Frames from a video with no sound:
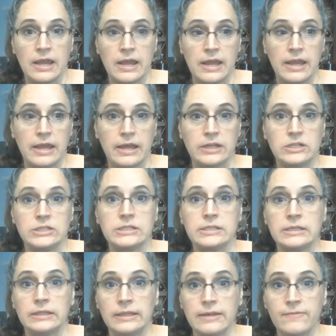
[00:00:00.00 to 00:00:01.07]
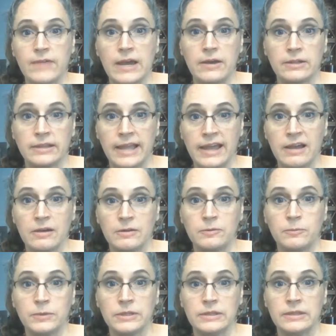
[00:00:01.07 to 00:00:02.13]
And just live out loud
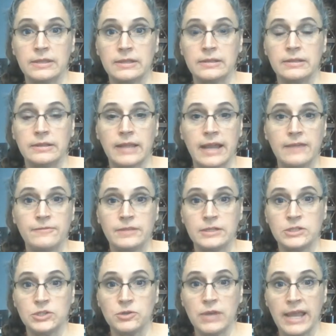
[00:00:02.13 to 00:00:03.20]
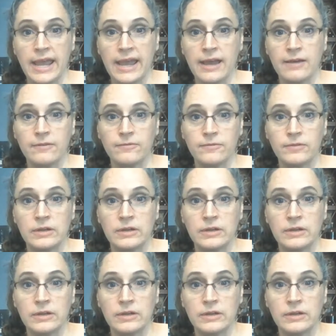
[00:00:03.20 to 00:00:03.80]
with the life that you have.